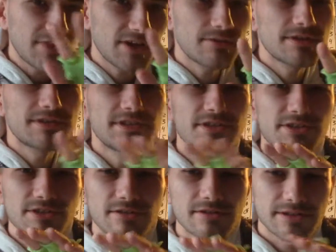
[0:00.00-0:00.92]
I want to teach
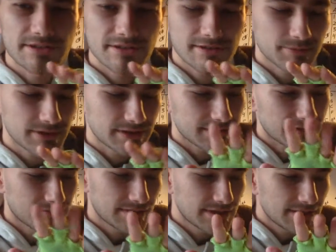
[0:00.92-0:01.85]
you all guitar
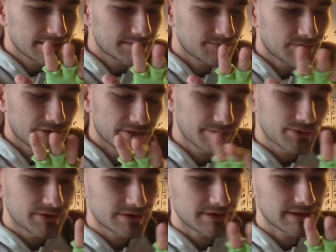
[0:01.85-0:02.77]
players some very
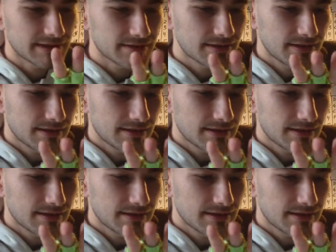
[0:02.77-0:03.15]
important things.